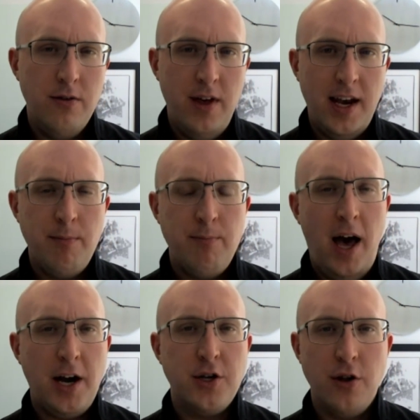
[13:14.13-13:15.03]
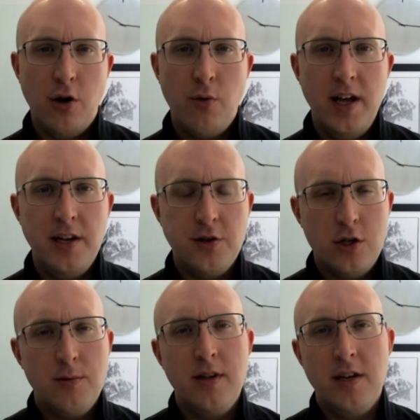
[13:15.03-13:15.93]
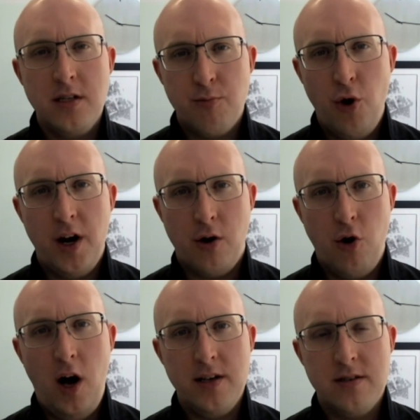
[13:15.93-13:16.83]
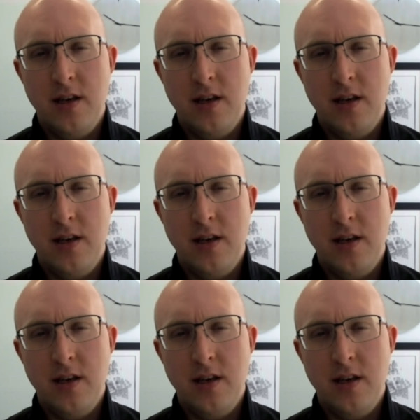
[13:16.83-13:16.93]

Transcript: that impact to the grid is ultimately spread across